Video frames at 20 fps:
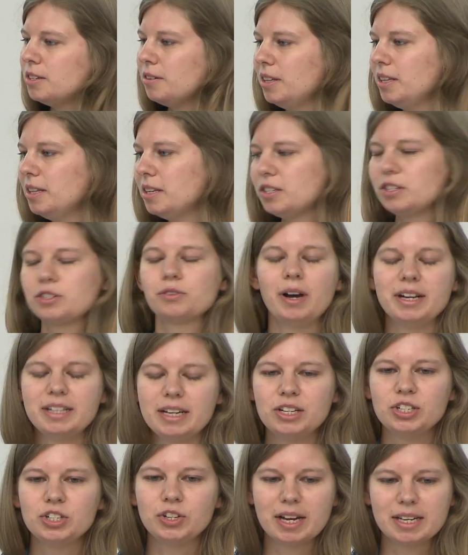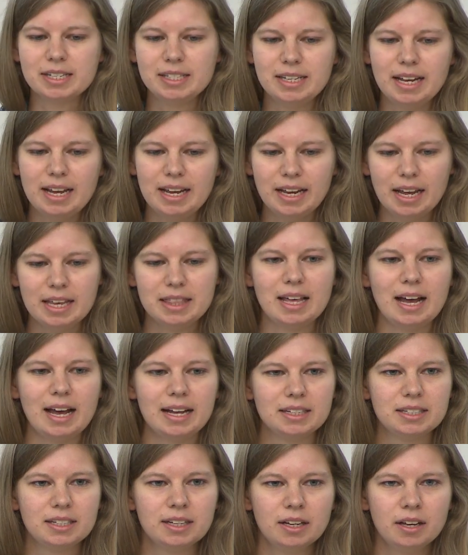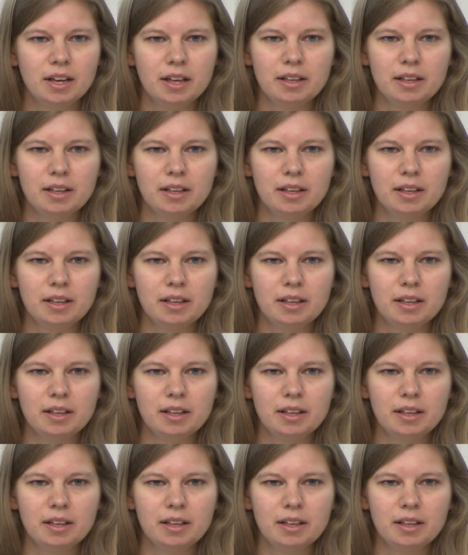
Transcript: so I think this is quite interesting in that